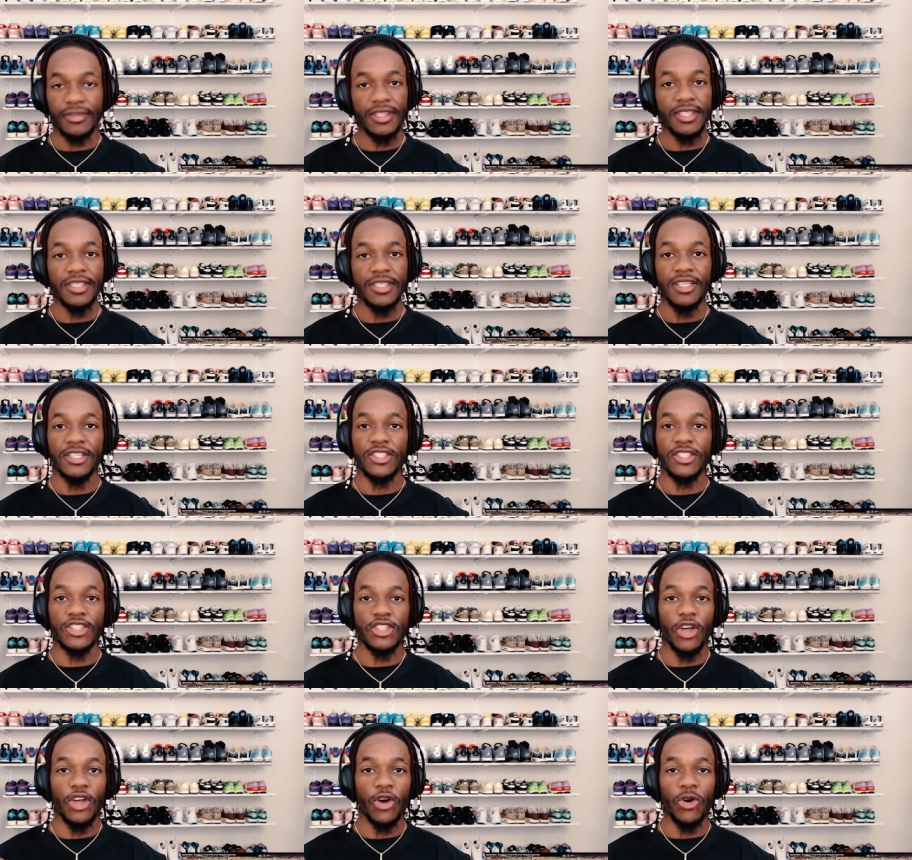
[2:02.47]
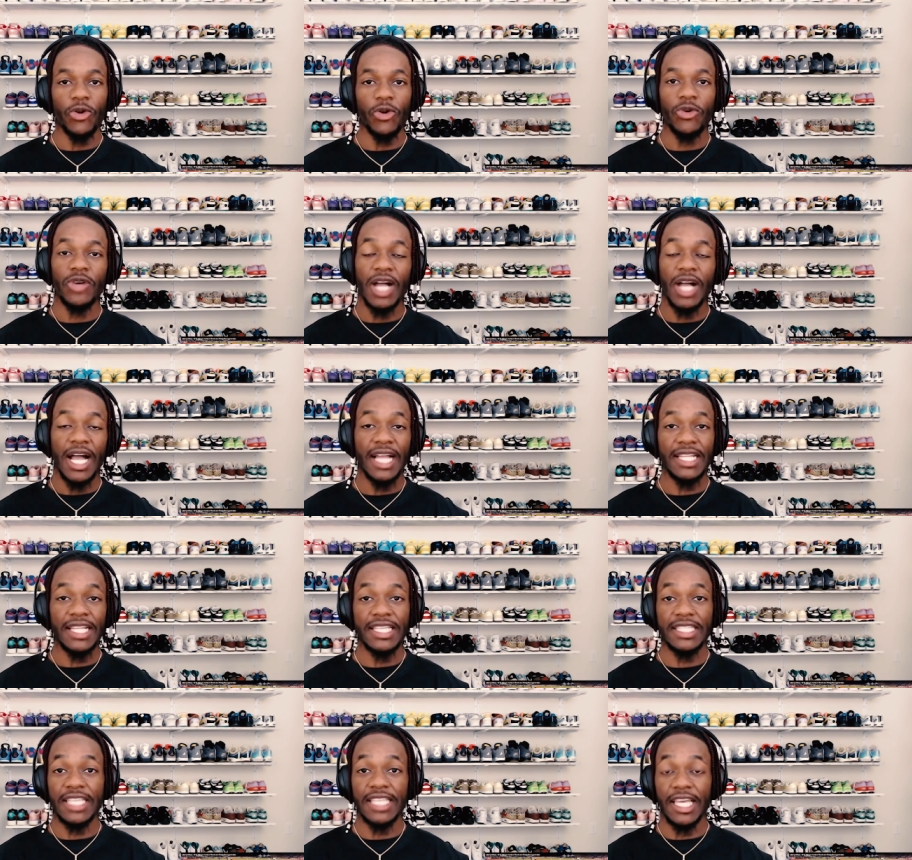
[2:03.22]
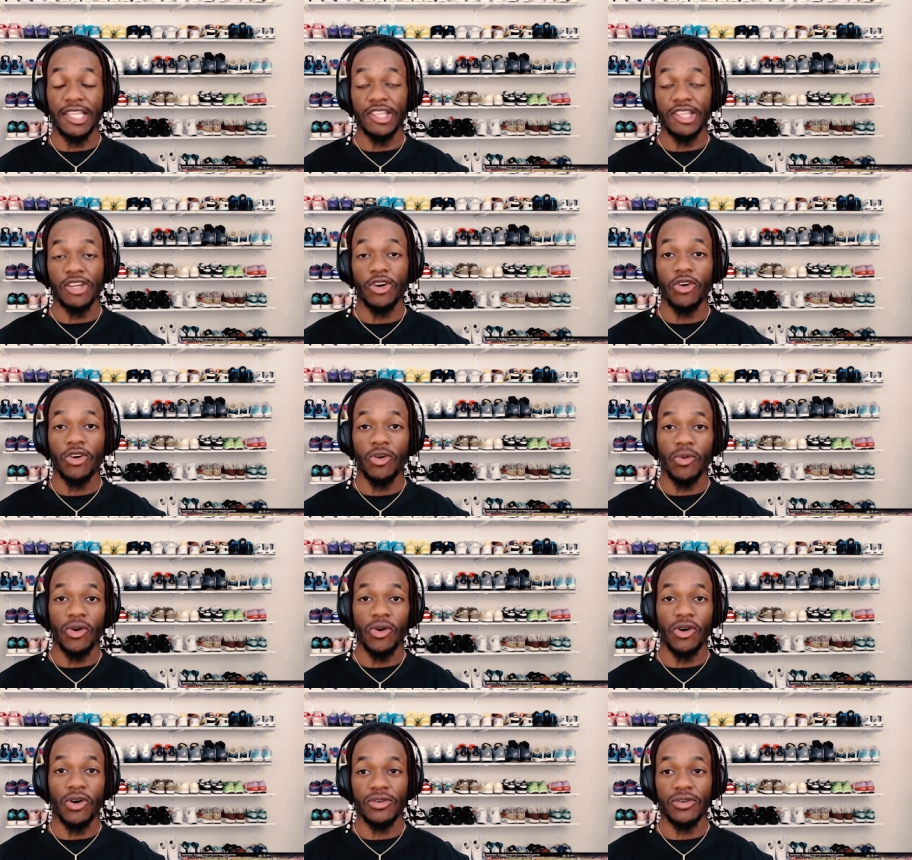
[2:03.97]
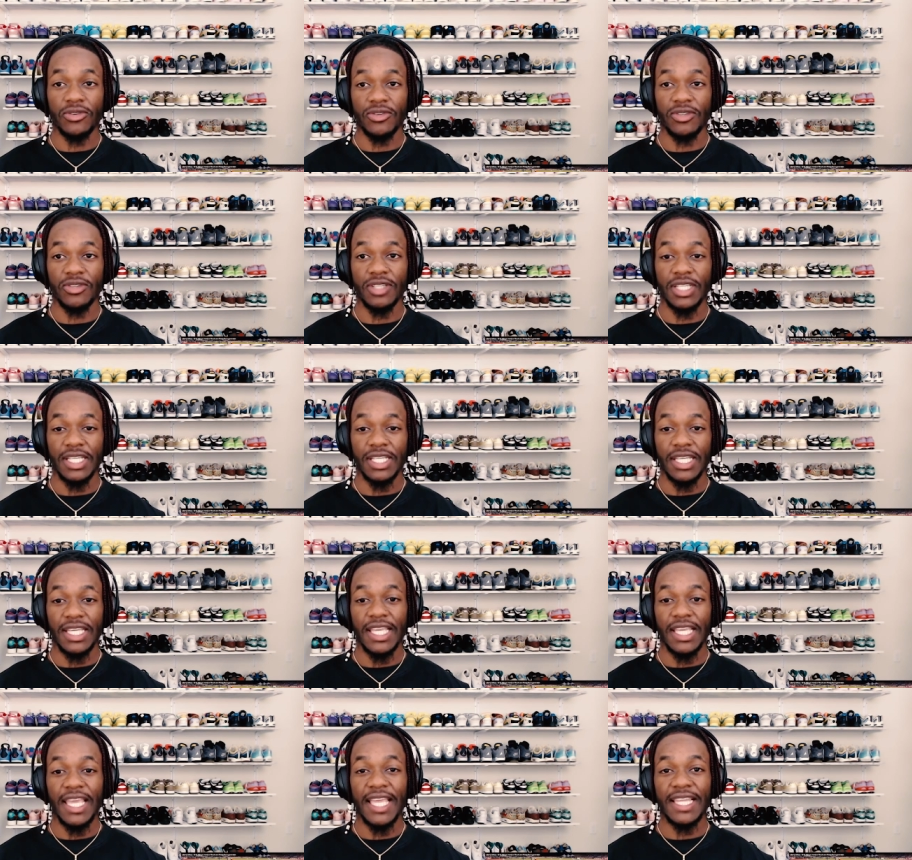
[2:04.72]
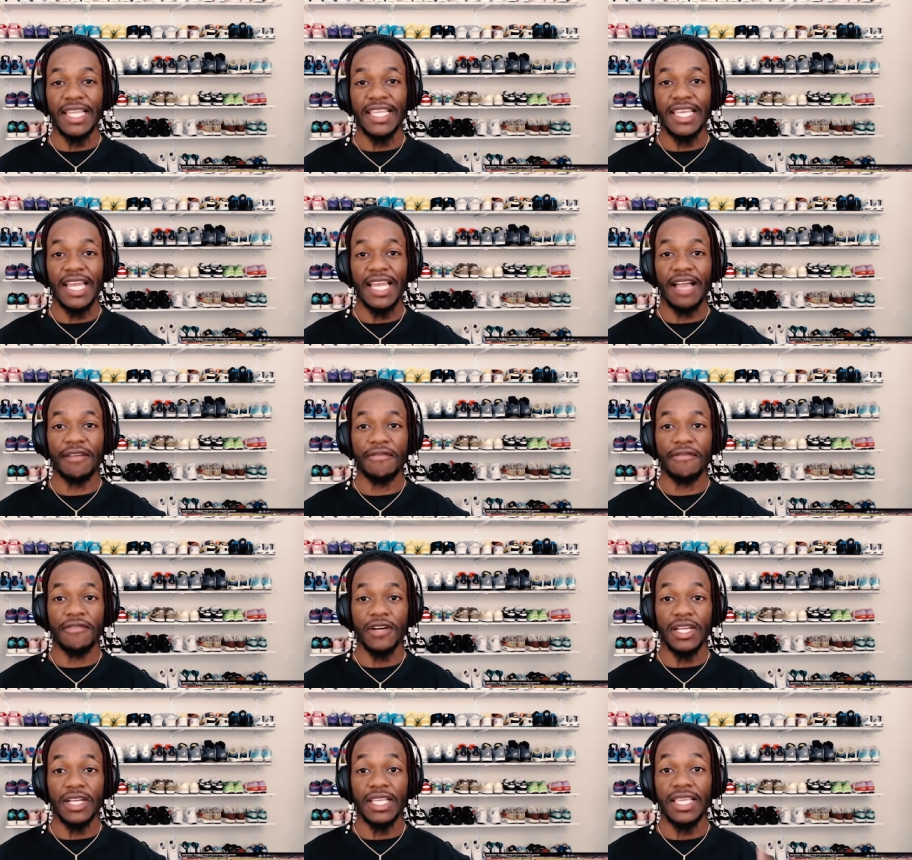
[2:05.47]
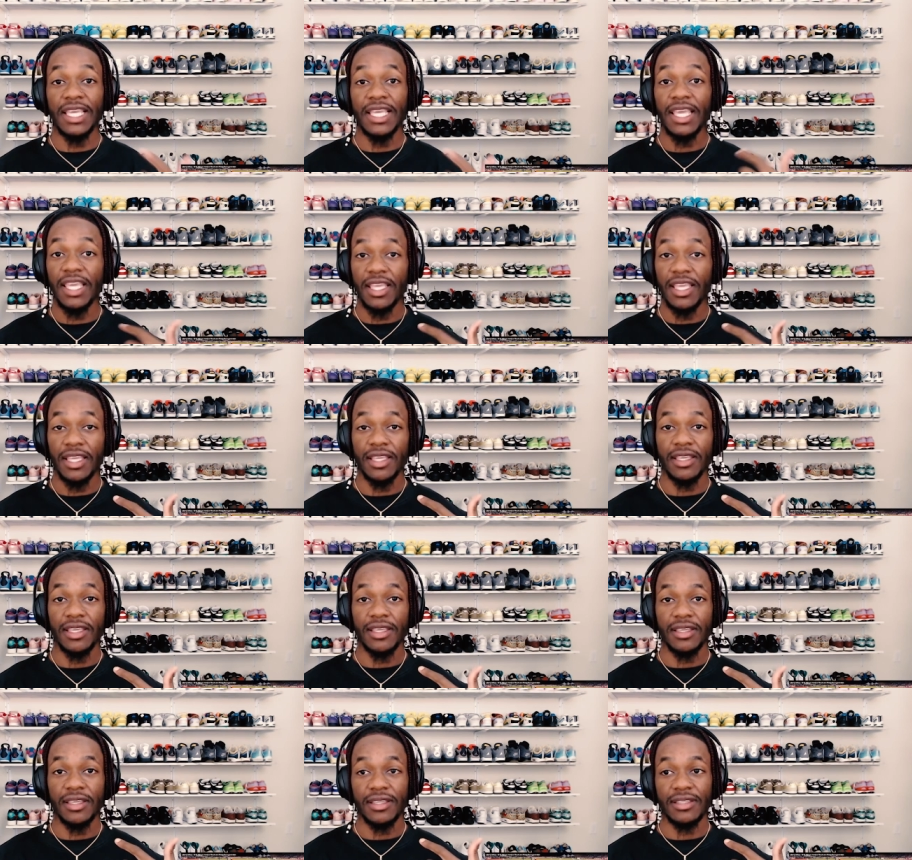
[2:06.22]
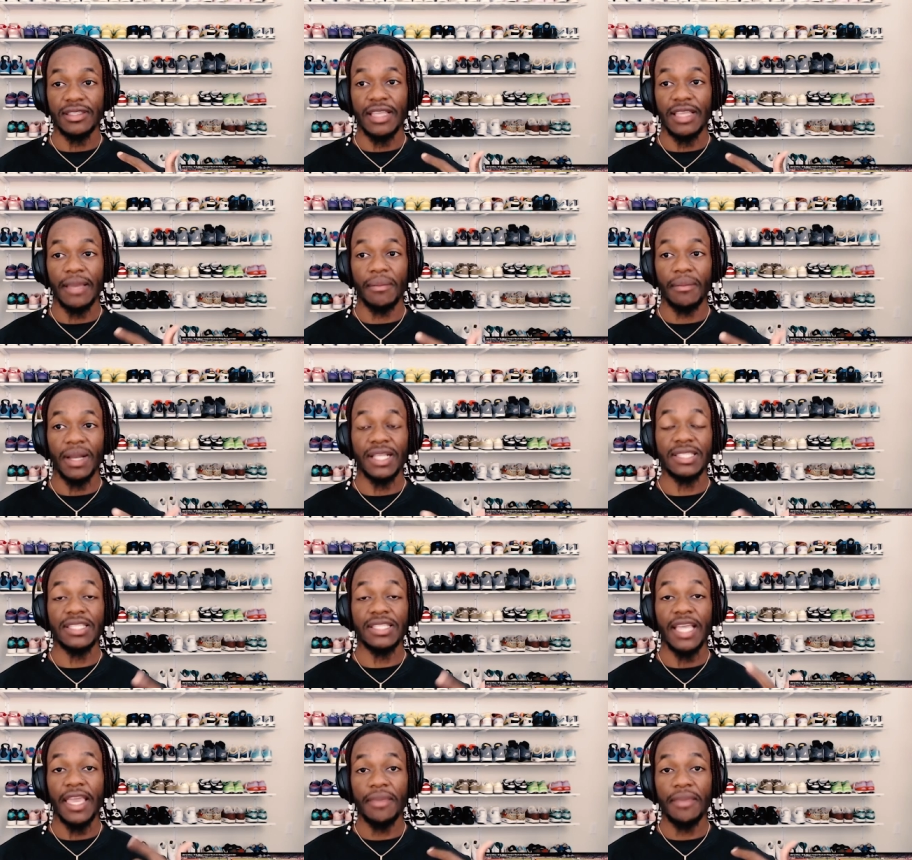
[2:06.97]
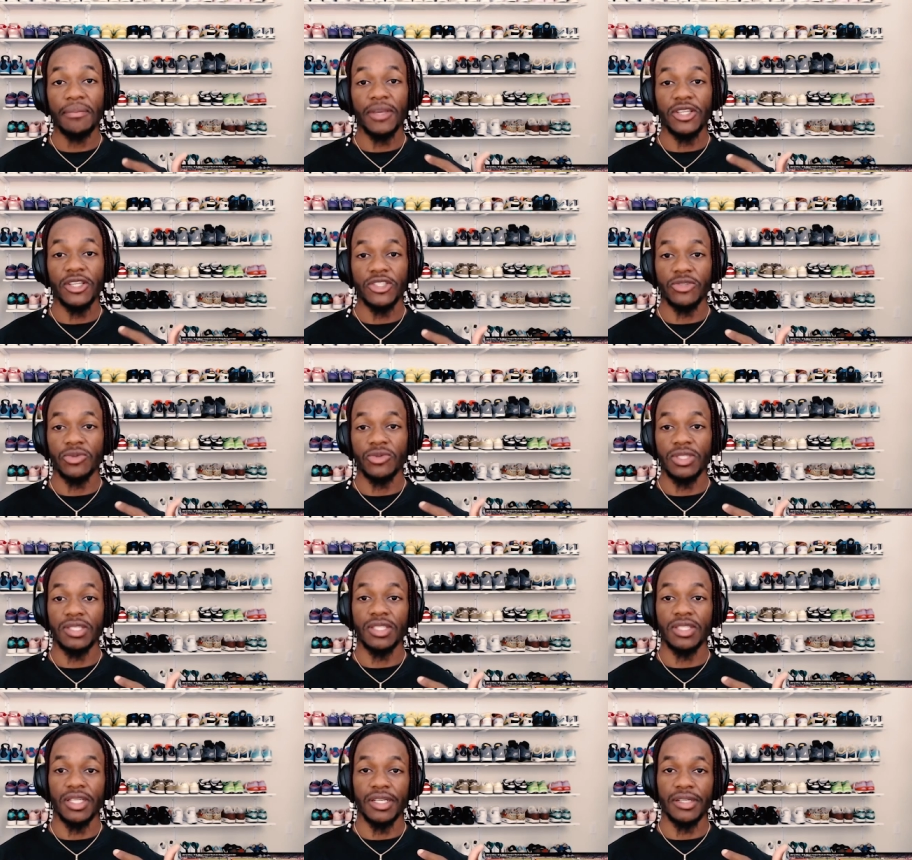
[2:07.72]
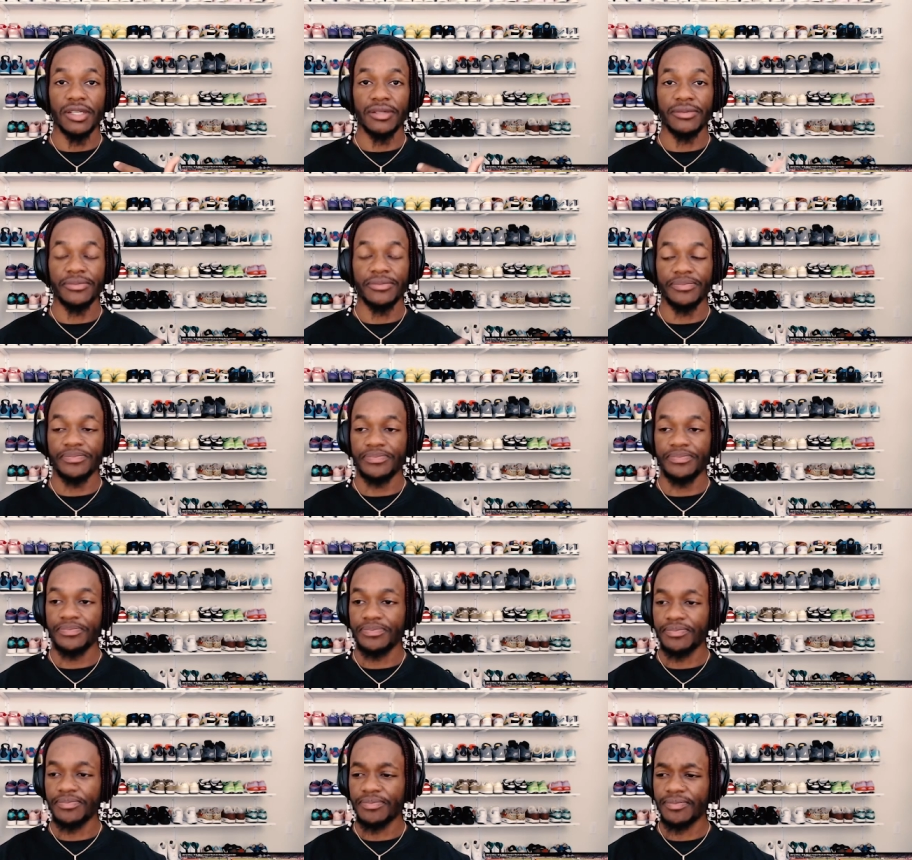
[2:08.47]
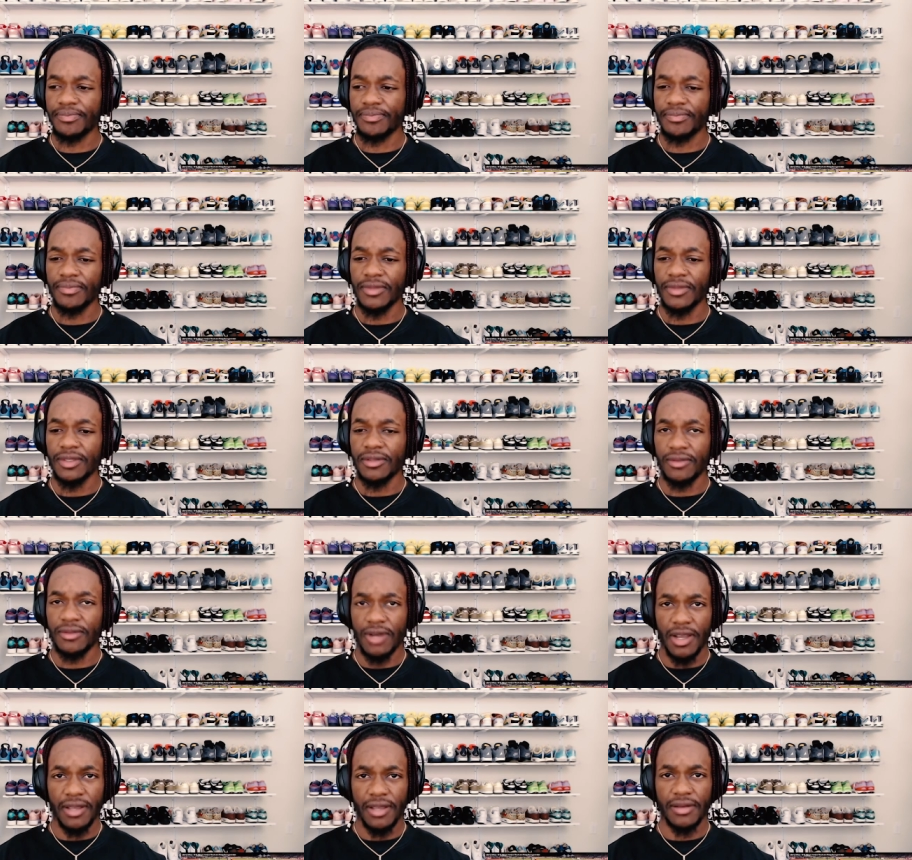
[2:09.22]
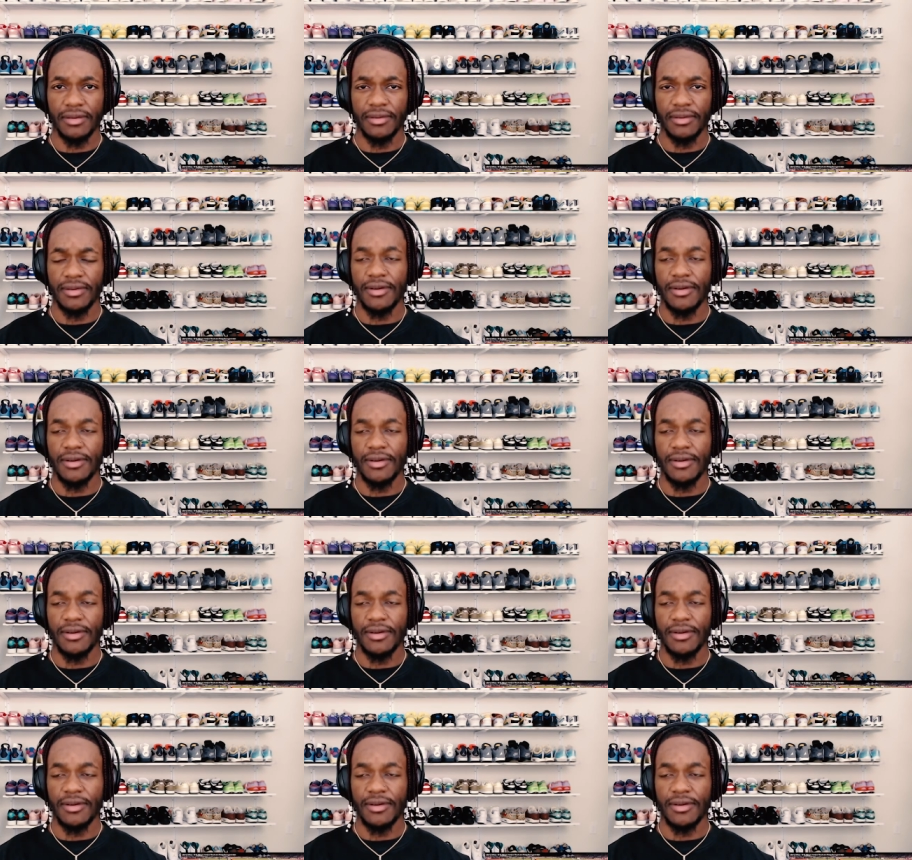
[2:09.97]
So I did that long walk and then I forget that my tape measure was there, right?